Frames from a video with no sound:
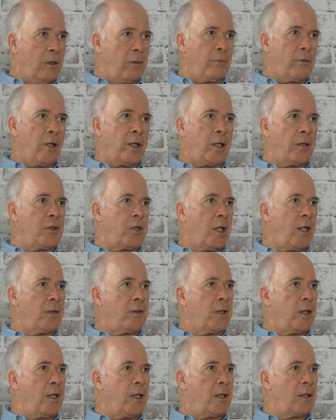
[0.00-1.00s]
good brands
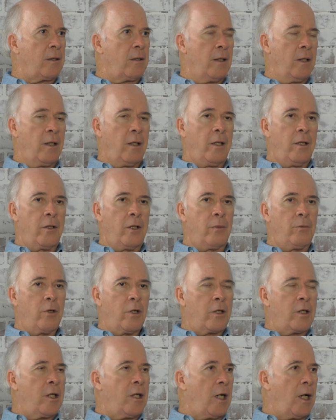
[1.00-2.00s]
out there. The
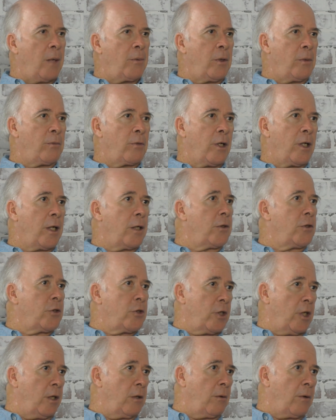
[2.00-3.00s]
more common brands,
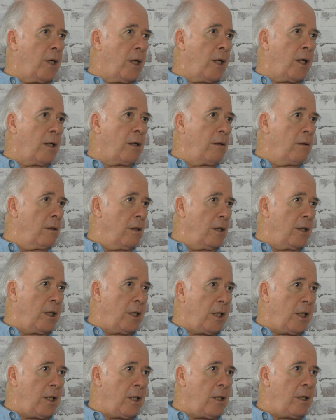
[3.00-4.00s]
Stingray,
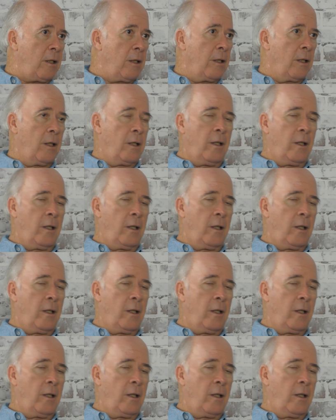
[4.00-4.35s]
Lee,